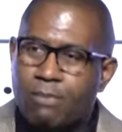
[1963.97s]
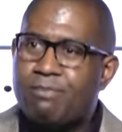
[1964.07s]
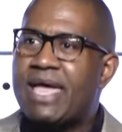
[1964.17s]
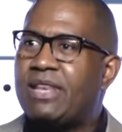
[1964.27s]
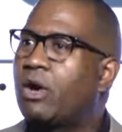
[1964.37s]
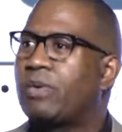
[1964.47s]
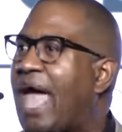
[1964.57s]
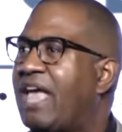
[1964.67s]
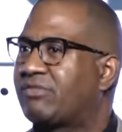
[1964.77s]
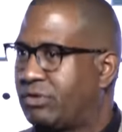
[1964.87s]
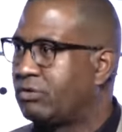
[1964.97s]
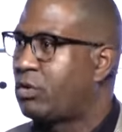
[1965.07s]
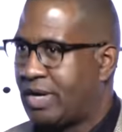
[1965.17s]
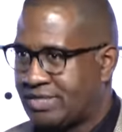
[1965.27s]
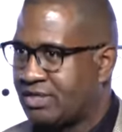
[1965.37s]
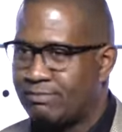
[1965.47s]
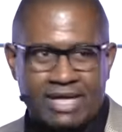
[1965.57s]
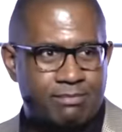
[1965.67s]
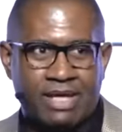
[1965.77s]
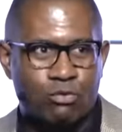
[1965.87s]
Men don't ask those questions.
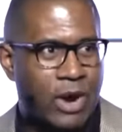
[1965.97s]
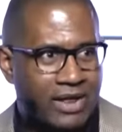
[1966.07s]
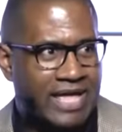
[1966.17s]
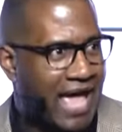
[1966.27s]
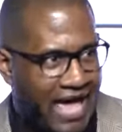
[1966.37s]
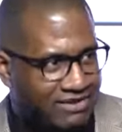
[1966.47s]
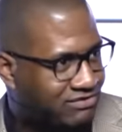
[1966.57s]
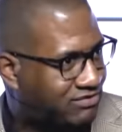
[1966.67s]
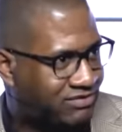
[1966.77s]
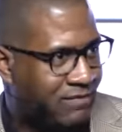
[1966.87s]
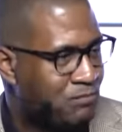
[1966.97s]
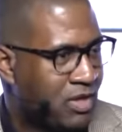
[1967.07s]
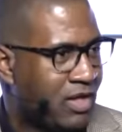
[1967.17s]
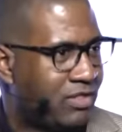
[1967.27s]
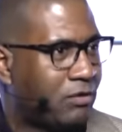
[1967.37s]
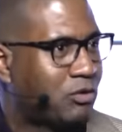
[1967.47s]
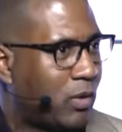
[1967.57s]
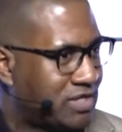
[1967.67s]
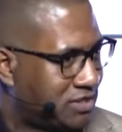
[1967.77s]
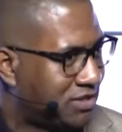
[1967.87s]
Men rarely ask those
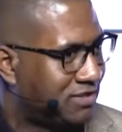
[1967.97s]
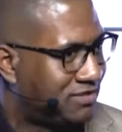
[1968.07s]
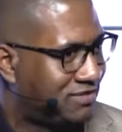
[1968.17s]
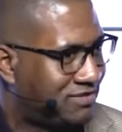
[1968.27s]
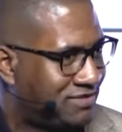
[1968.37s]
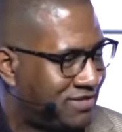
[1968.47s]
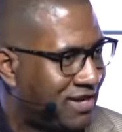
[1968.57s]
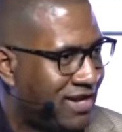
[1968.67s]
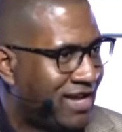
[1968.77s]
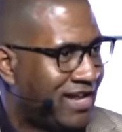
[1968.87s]
questions.